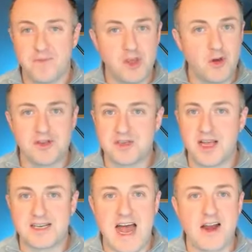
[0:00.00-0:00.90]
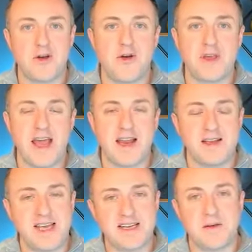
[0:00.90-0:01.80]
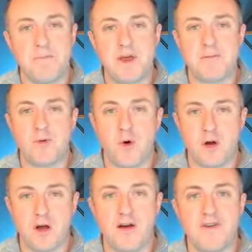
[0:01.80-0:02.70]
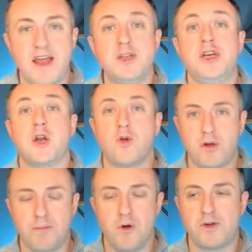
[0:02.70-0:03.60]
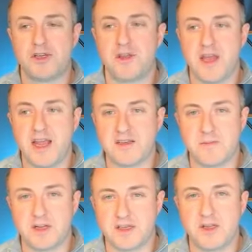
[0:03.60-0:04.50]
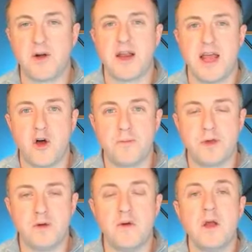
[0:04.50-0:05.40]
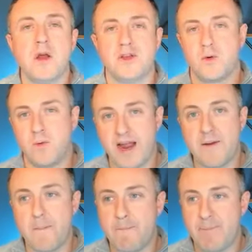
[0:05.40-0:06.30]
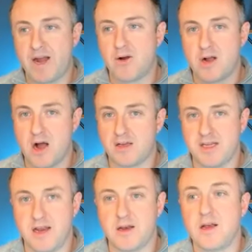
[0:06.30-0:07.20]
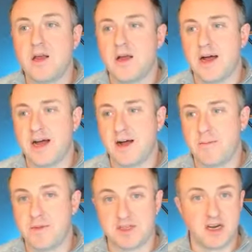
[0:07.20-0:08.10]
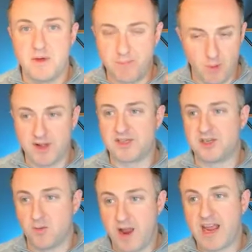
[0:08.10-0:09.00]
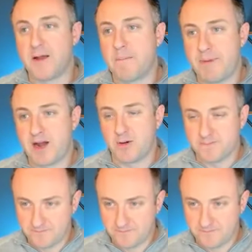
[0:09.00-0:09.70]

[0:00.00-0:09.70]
You can select I don't know yet. It takes a bit more of a general approach to things, but it's still going to help you to write better content that's going to be poised to rank better.